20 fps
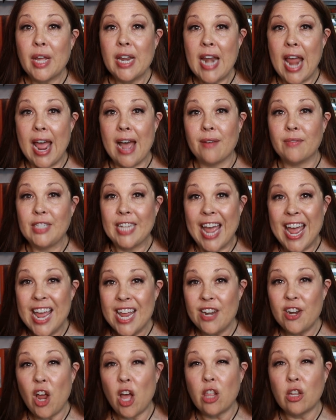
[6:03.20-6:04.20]
can have
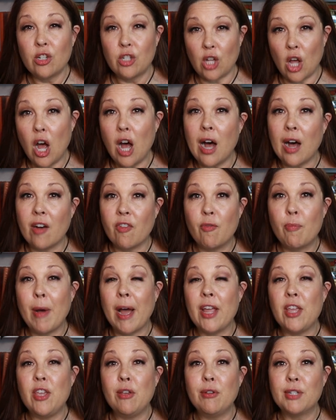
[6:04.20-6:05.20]
$10 off
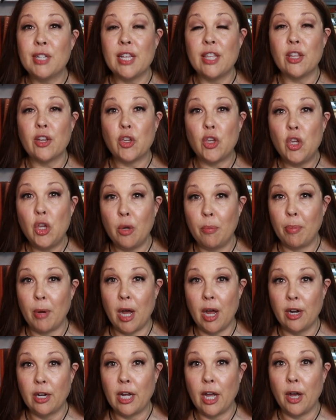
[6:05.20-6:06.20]
by using the
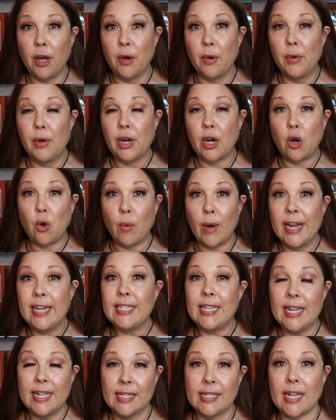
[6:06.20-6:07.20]
coupon code
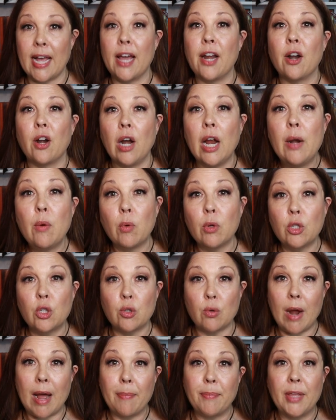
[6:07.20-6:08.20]
CrateInsider, and we'll
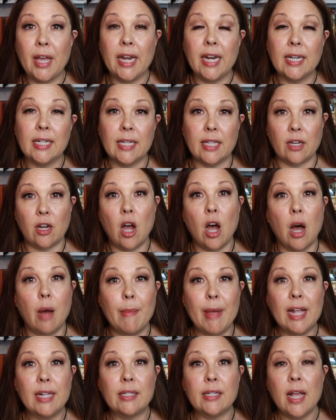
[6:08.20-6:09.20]
drop that into the
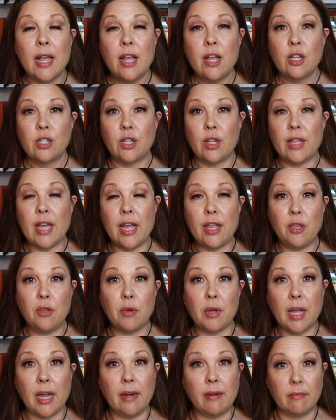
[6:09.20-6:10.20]
comments so that
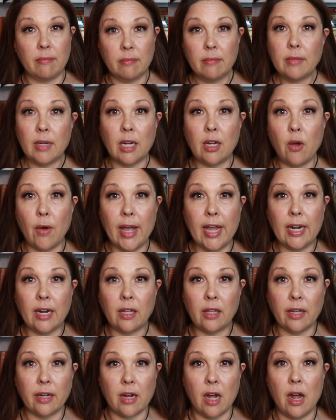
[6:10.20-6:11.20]
you can go ahead and
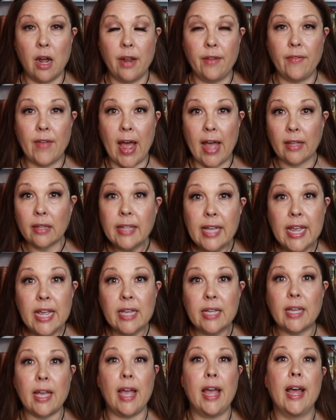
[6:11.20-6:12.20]
click on that
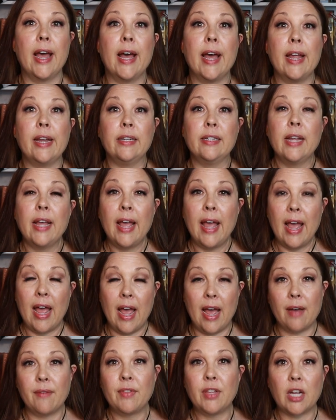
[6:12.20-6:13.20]
link and
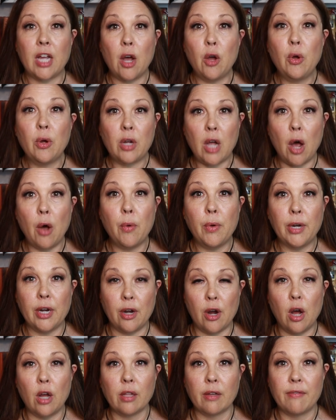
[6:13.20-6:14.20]
have the code
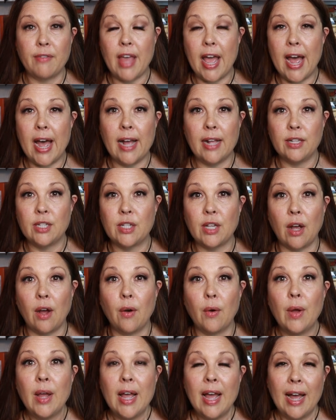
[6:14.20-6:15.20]
and all of that.
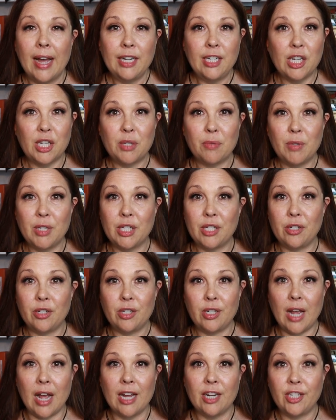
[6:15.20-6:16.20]
So I just was
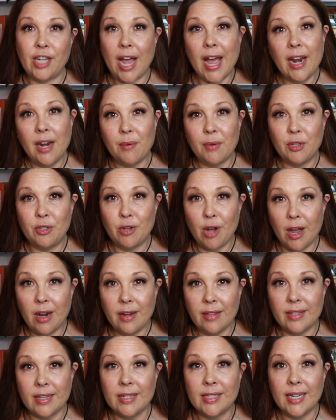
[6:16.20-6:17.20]
chatting with
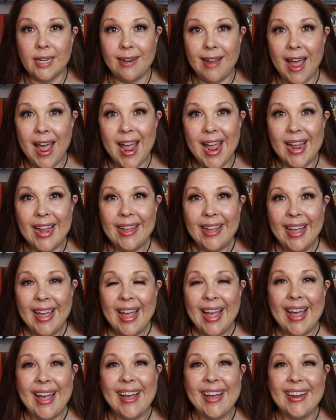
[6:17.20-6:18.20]
Jonathan today,
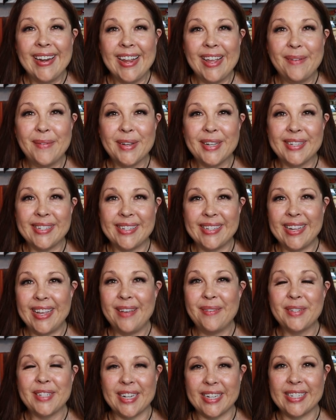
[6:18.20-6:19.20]
and he was
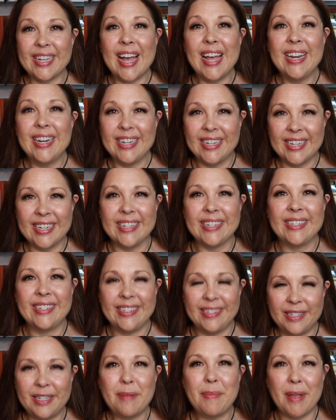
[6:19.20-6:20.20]
excited
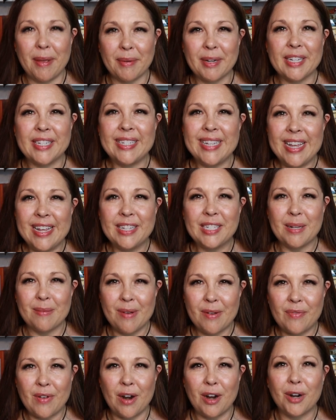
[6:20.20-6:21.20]
to be able to see some
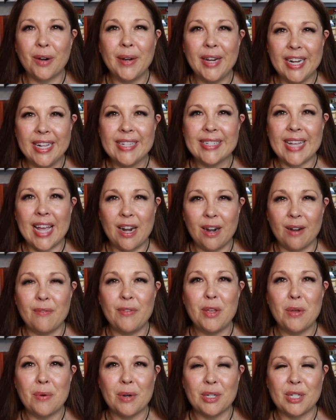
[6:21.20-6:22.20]
of our Crate Insider
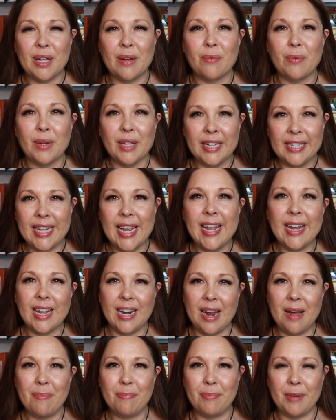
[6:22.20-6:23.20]
viewers have really
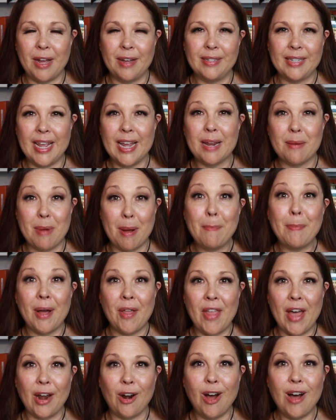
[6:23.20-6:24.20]
taken him up
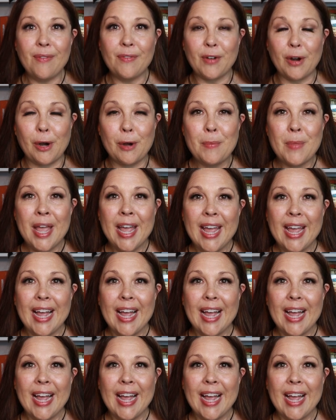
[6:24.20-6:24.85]
on that offer.